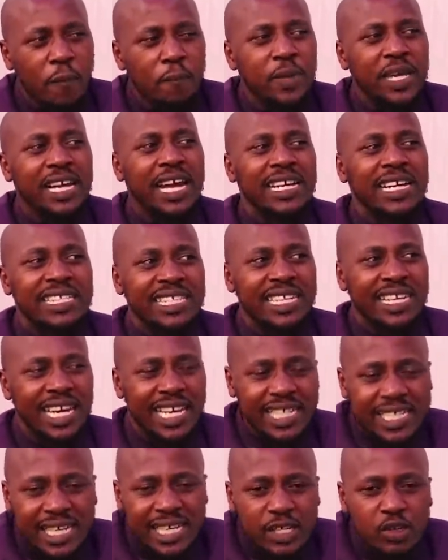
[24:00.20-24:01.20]
Don't be
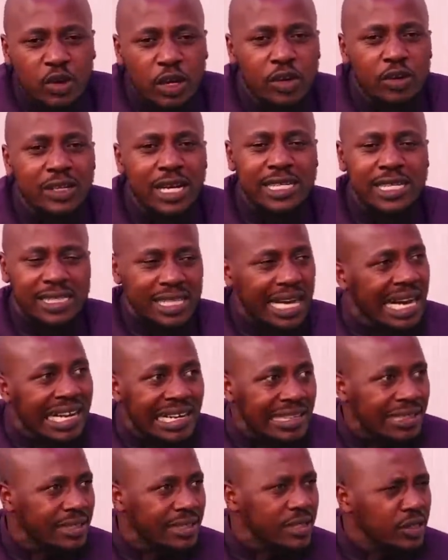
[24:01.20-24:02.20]
gaslighted. You're not a
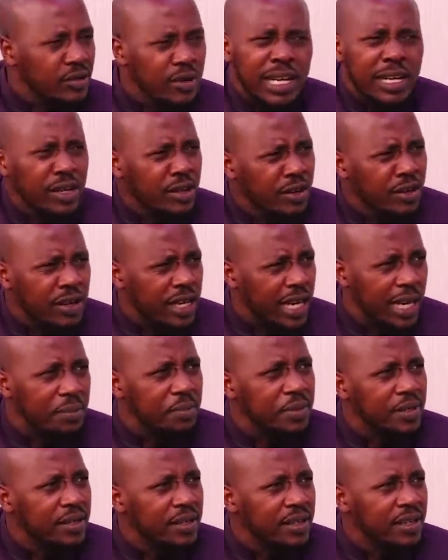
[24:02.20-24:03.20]
child. You're a
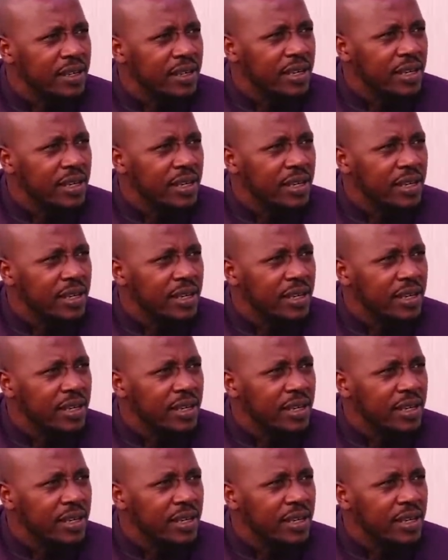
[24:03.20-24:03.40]
grown-up.